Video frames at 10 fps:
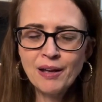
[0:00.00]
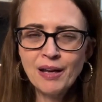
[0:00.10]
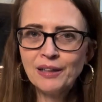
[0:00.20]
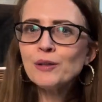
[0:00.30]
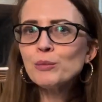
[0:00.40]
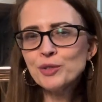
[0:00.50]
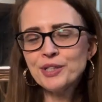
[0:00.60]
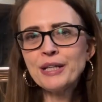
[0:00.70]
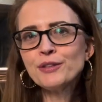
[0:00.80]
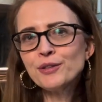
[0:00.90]
a little more
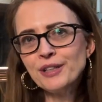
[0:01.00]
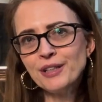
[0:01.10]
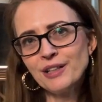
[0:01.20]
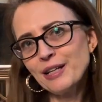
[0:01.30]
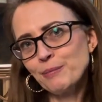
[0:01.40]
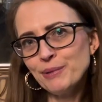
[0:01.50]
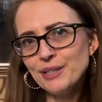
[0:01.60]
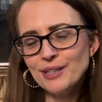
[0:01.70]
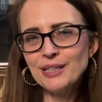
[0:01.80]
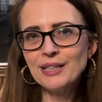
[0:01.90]
centered in like
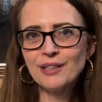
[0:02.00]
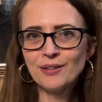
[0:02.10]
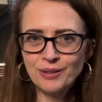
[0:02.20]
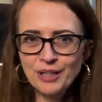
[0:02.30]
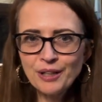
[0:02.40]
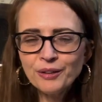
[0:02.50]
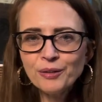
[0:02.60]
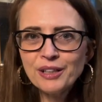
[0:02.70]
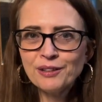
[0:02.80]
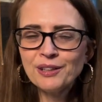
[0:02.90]
BC and Ontario,
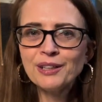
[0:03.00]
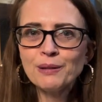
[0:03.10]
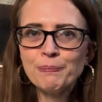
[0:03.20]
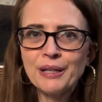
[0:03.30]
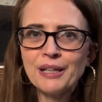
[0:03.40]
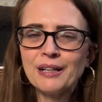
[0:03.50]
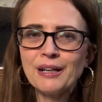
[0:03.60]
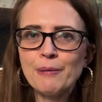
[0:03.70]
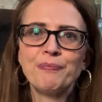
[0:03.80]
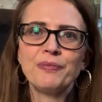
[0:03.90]
I think, but
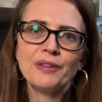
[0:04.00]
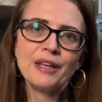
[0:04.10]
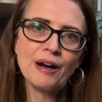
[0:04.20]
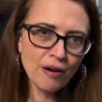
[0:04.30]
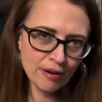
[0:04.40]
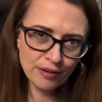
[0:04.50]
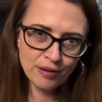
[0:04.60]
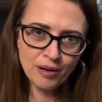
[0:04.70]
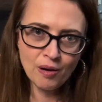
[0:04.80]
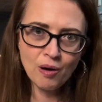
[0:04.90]
they are
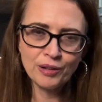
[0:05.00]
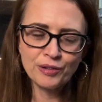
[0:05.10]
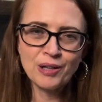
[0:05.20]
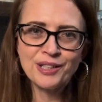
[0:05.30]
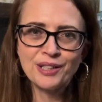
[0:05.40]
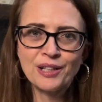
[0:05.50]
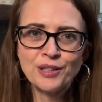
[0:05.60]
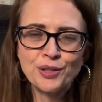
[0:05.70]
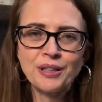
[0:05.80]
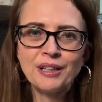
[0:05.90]
all across the
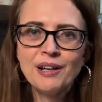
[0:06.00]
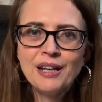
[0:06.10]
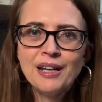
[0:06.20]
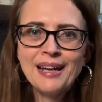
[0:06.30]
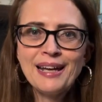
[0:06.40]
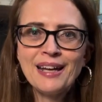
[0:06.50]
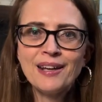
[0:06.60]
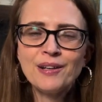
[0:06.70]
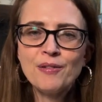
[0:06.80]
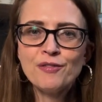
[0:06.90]
country.
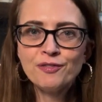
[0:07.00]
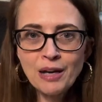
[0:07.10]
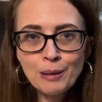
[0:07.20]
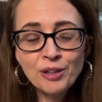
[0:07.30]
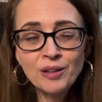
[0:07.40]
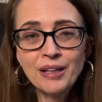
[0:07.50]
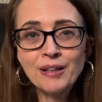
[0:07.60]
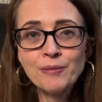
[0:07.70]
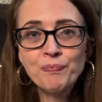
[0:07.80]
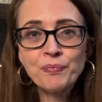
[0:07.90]
And
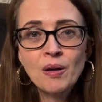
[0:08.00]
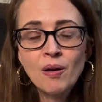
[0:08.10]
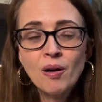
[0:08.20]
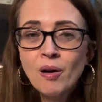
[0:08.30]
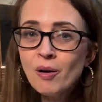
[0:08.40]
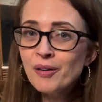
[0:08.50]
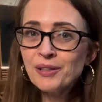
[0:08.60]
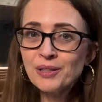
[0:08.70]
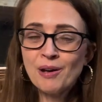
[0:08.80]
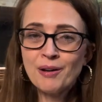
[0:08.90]
Fabricland all the
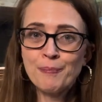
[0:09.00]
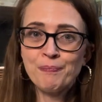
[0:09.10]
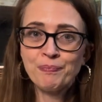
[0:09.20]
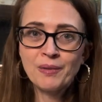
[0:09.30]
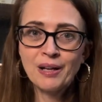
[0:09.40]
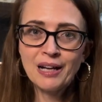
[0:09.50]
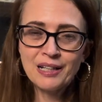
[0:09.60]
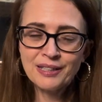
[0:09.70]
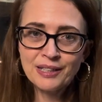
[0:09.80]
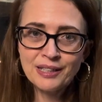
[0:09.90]
time
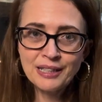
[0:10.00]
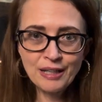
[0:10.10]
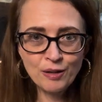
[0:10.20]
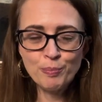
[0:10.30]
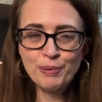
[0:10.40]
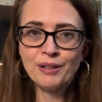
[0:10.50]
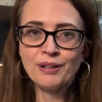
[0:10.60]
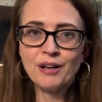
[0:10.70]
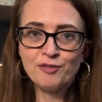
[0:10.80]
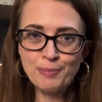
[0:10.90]
has a sale bin
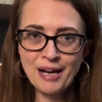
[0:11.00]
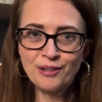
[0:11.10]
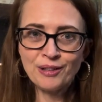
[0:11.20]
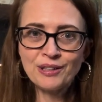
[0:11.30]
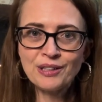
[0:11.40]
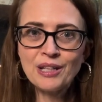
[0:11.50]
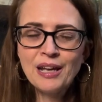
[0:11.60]
of patterns.